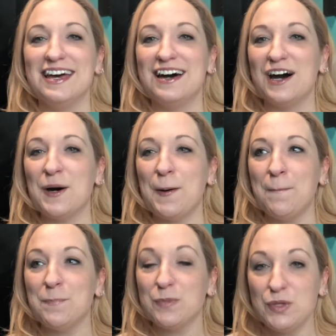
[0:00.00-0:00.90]

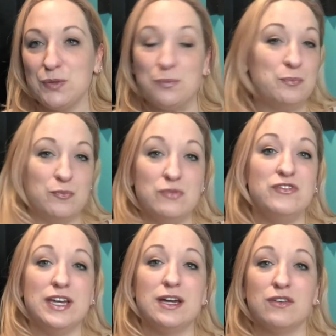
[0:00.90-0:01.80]
um,
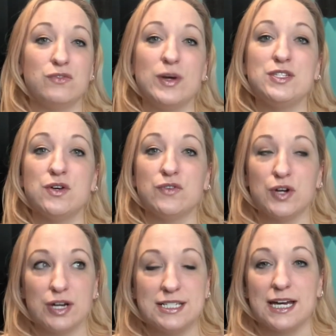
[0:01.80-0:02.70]
via voiceover
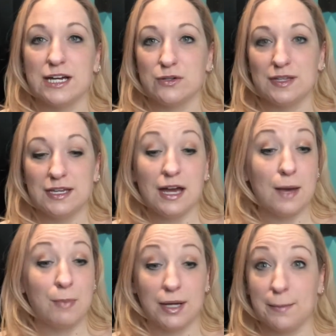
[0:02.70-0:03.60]
entirely. I
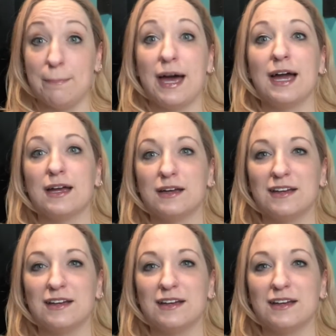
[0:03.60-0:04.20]
bought a Mac,